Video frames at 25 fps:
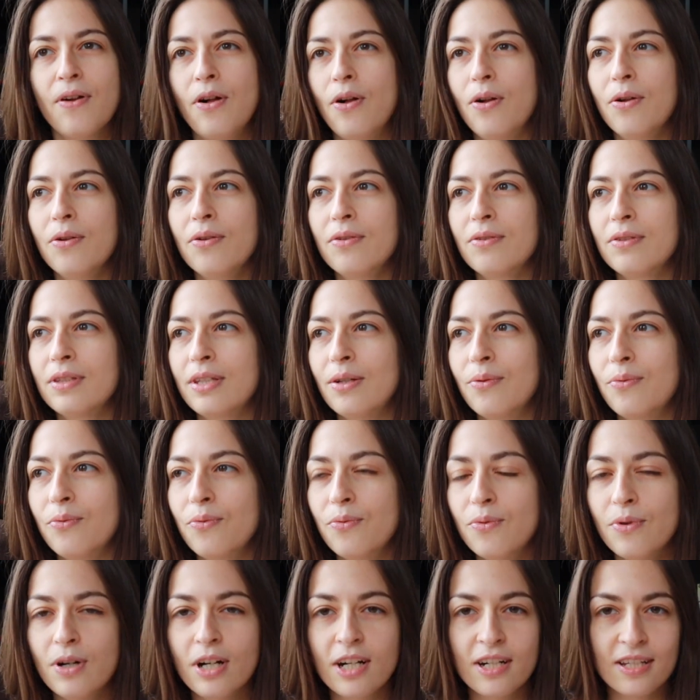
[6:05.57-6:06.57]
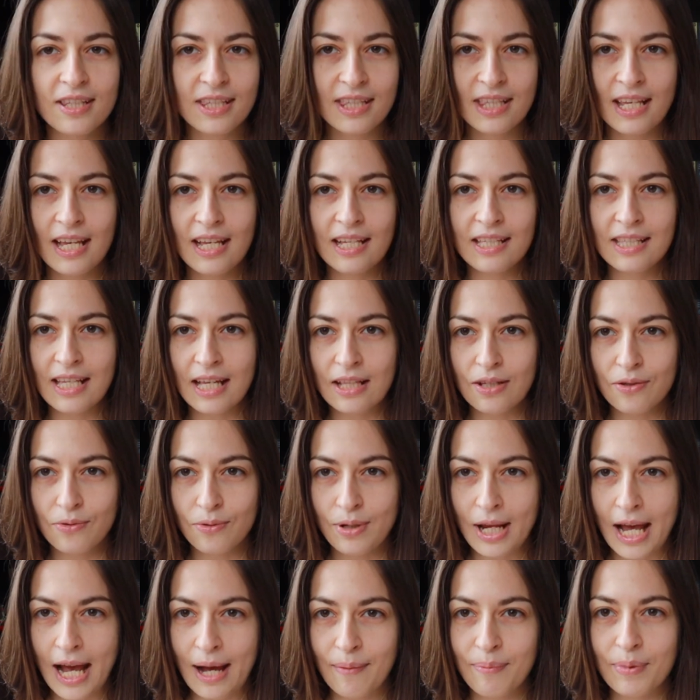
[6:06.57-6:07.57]
all the worst things that
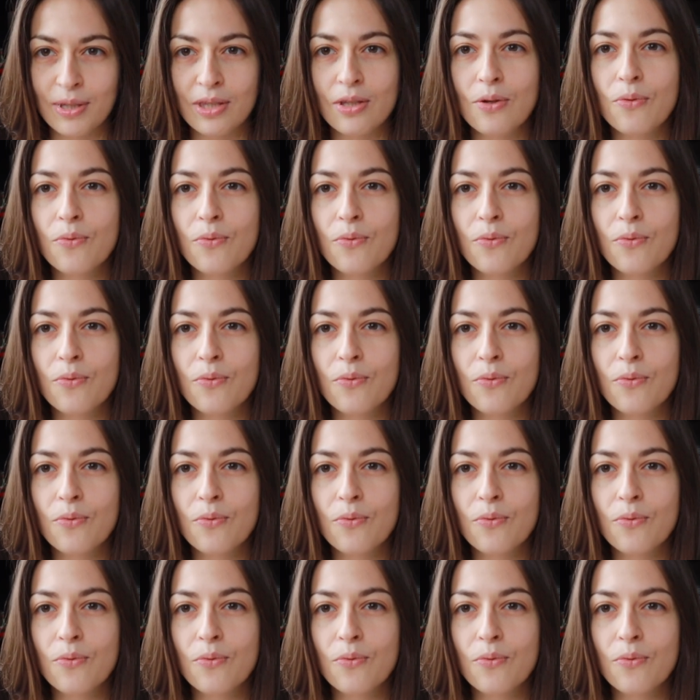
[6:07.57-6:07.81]
could happen,